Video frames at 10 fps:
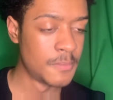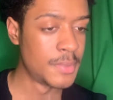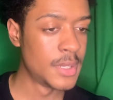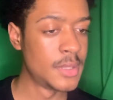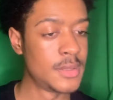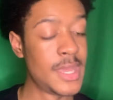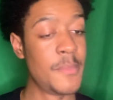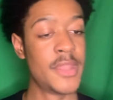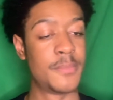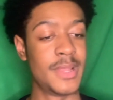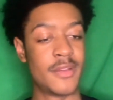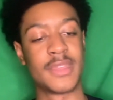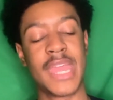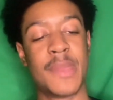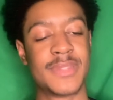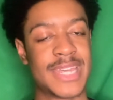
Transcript: But, yeah, the player of the game is